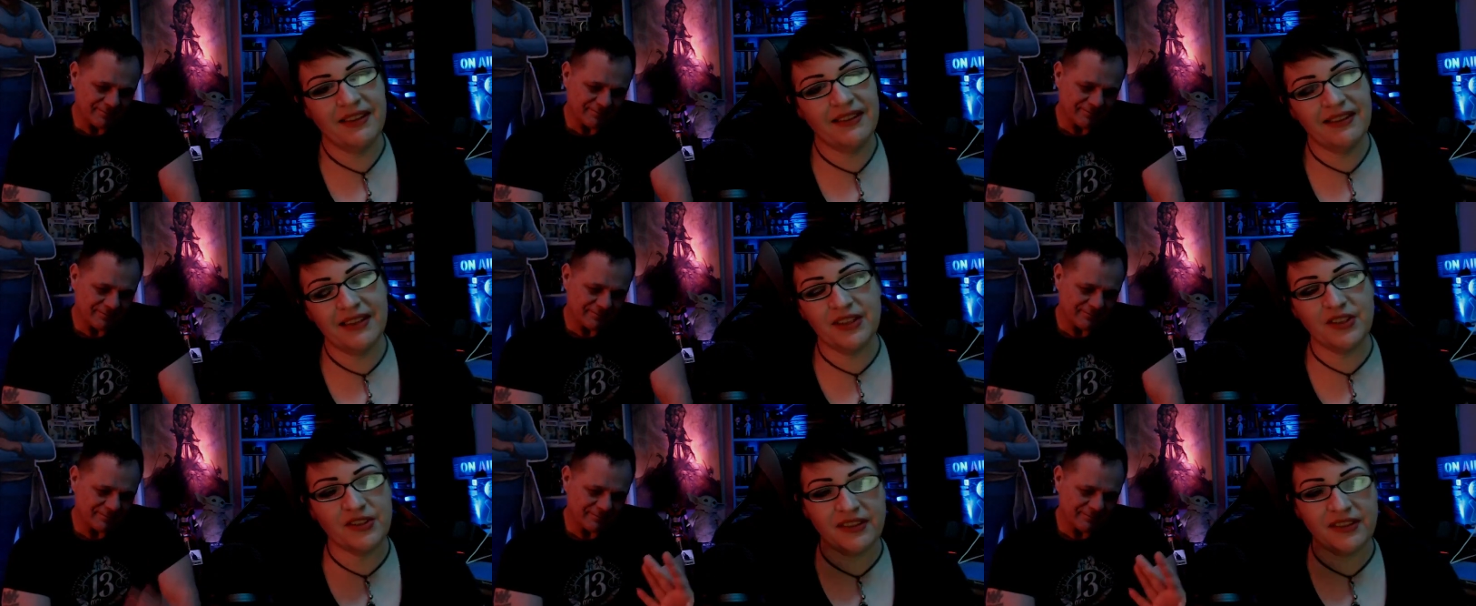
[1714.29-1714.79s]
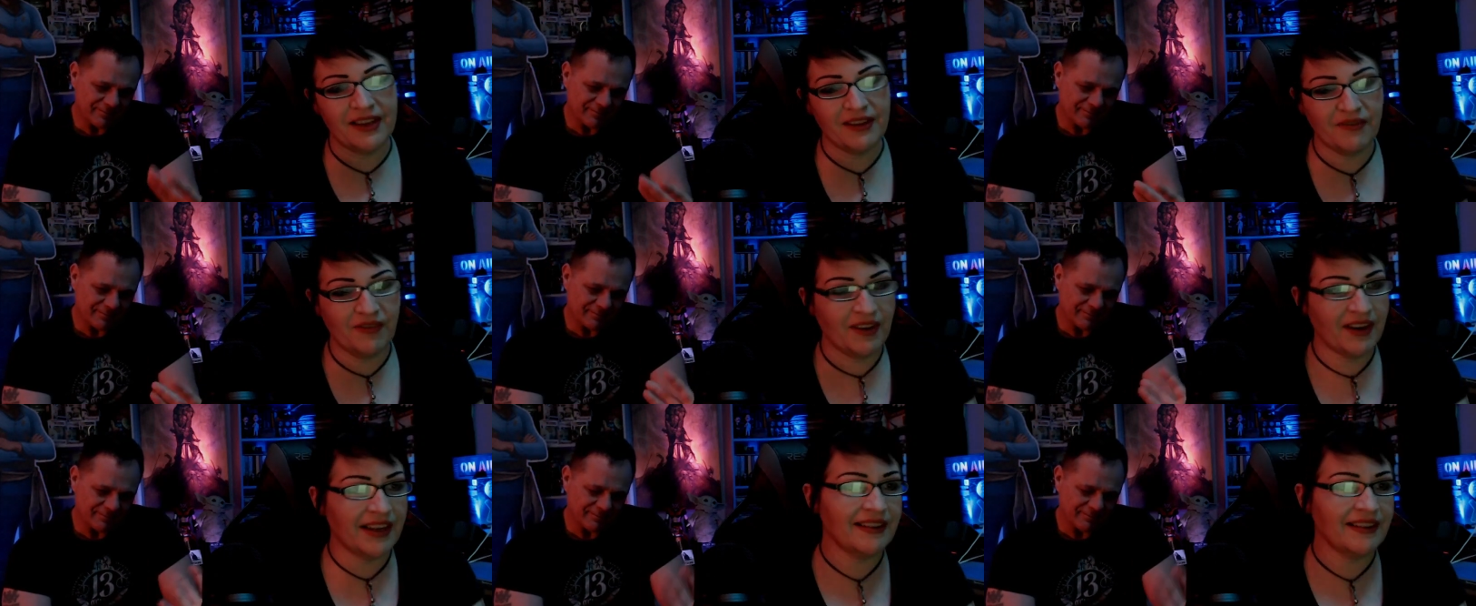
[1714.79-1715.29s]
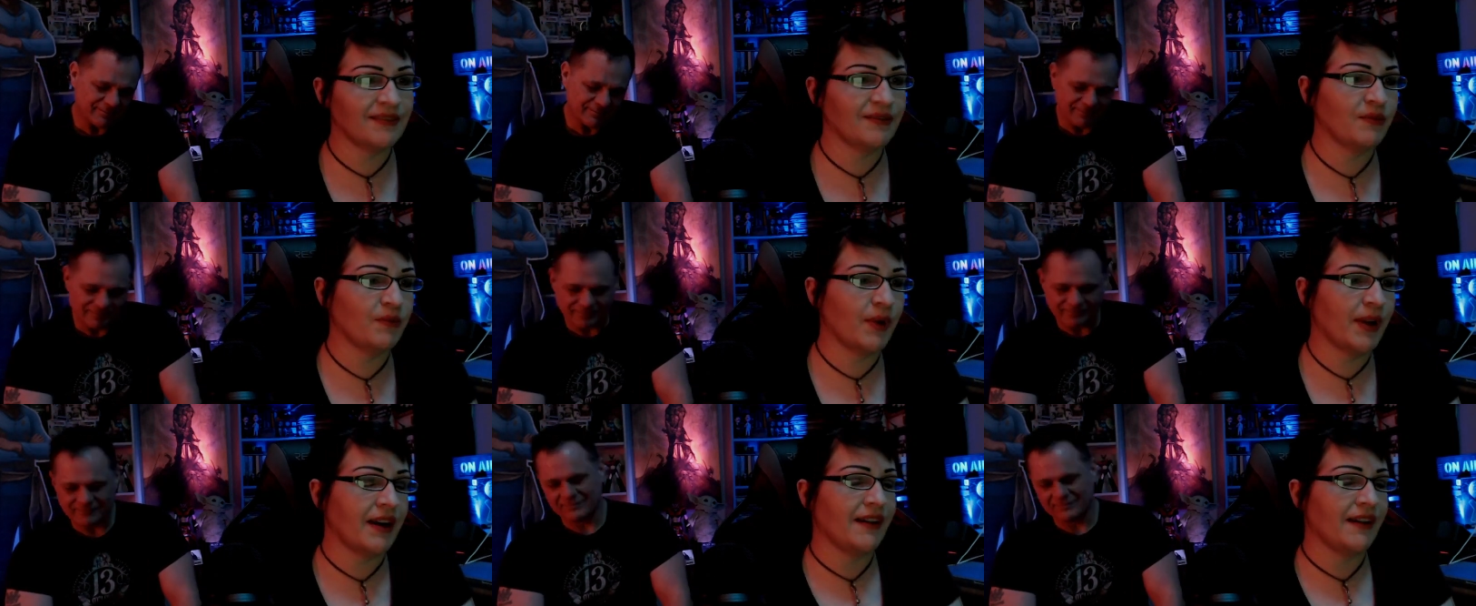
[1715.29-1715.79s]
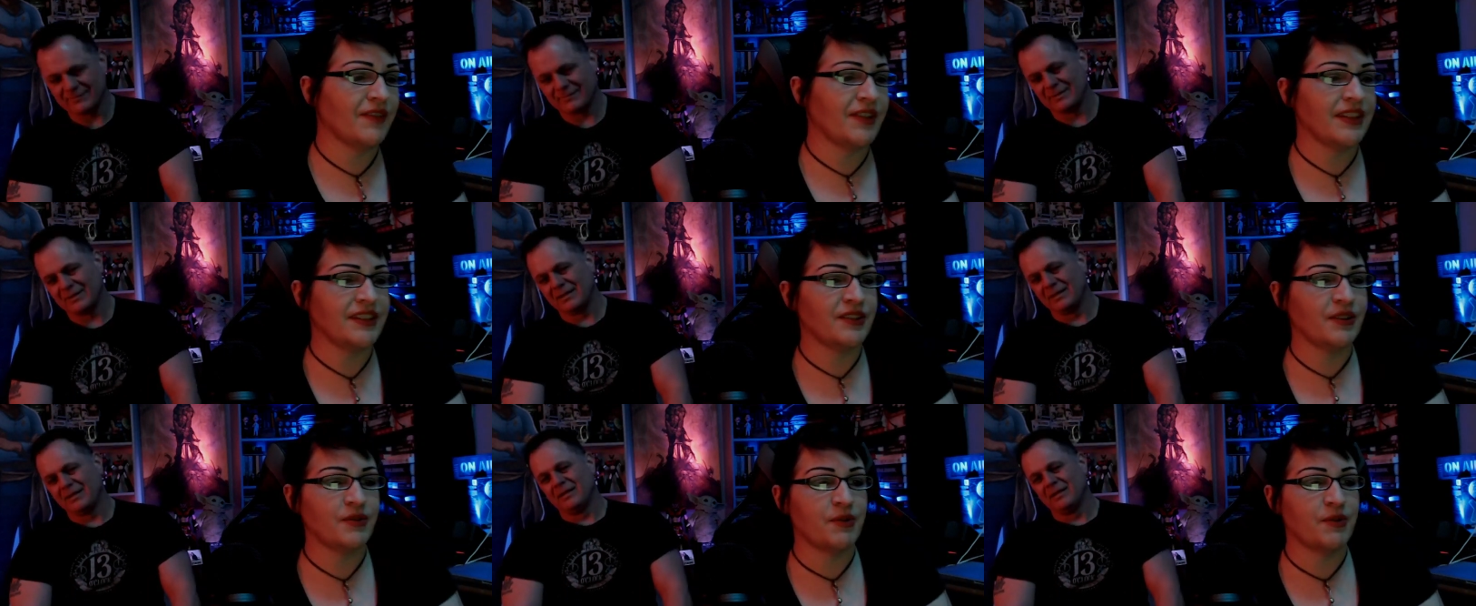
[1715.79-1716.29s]
Speaker 1: they just like fucking went off in
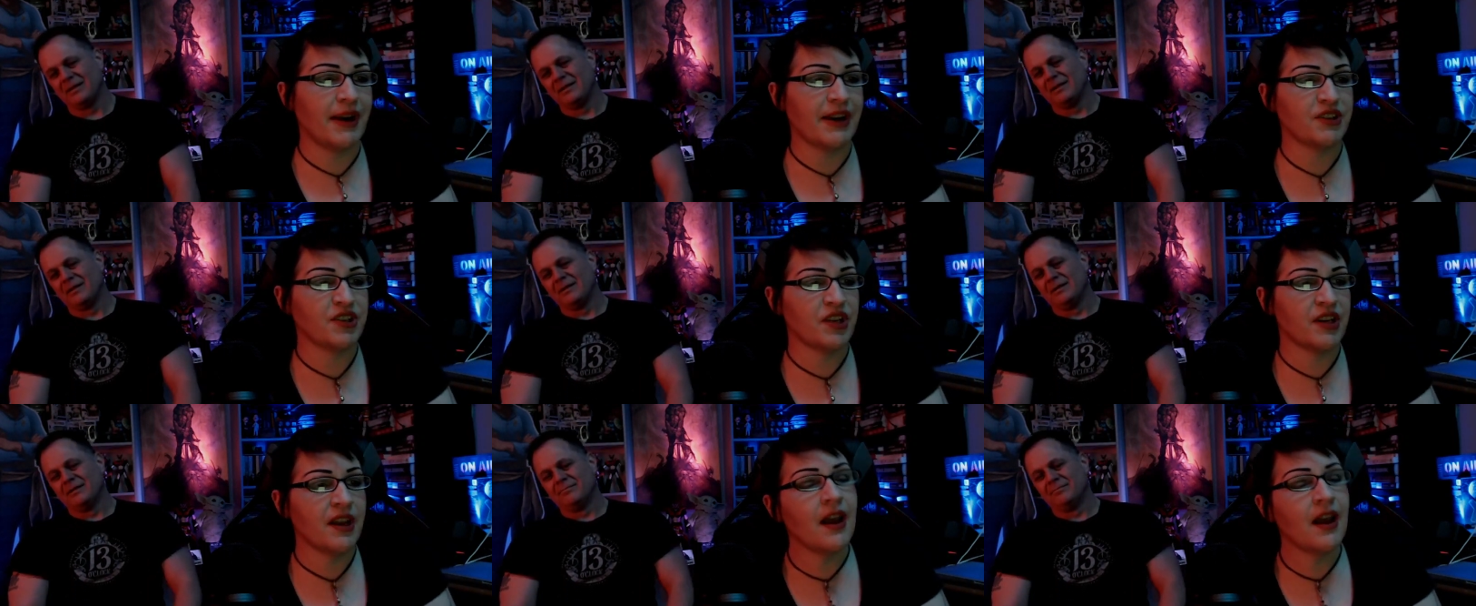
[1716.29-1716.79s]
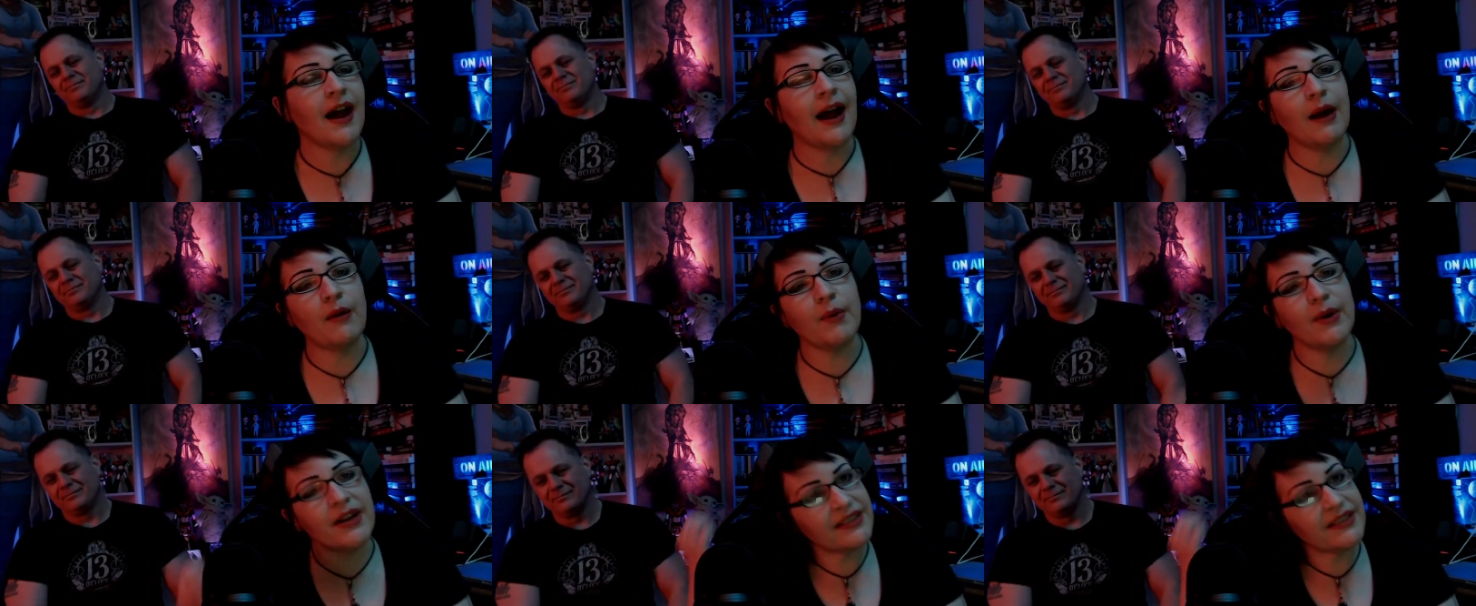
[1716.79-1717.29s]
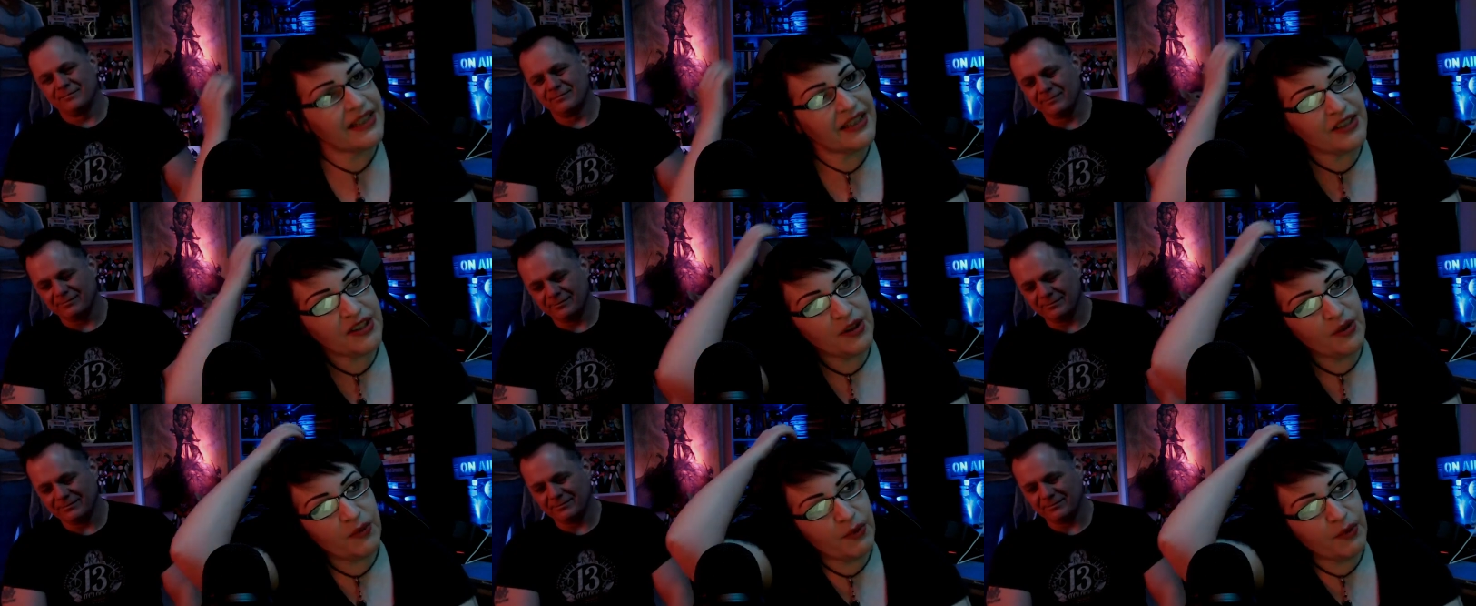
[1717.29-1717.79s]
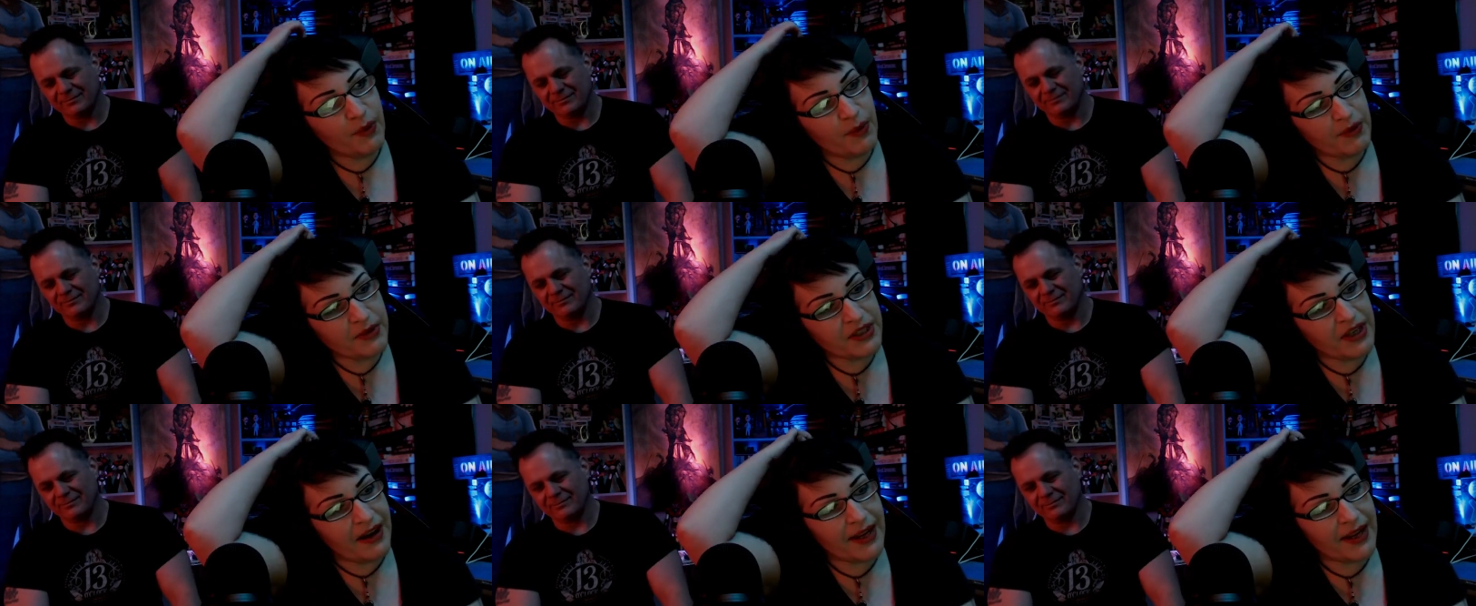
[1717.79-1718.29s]
its own direction i wanted to say too when we
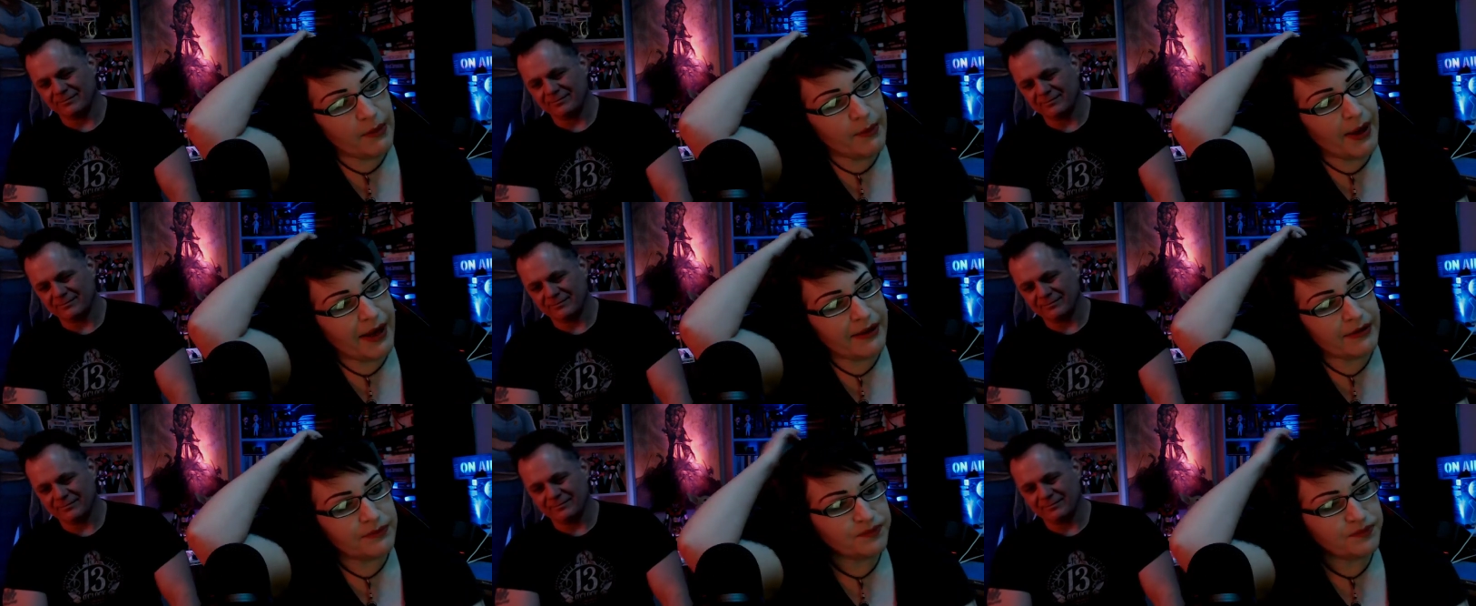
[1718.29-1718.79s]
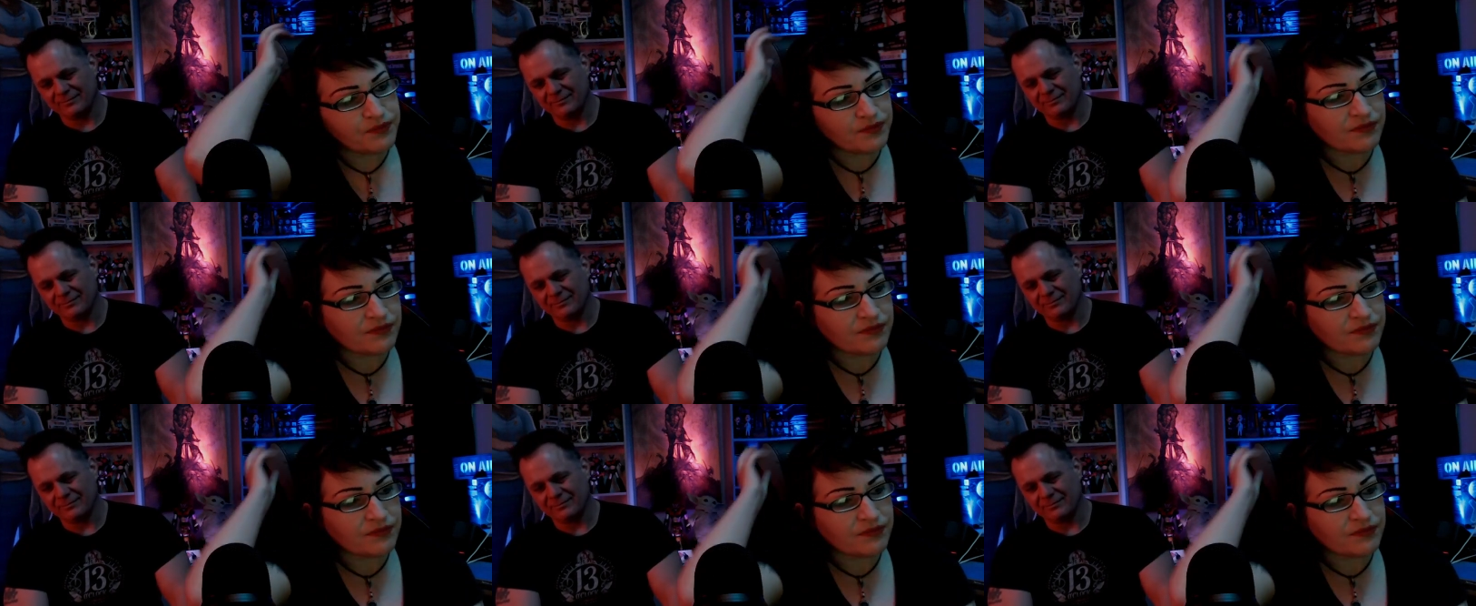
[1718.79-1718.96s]
were talking about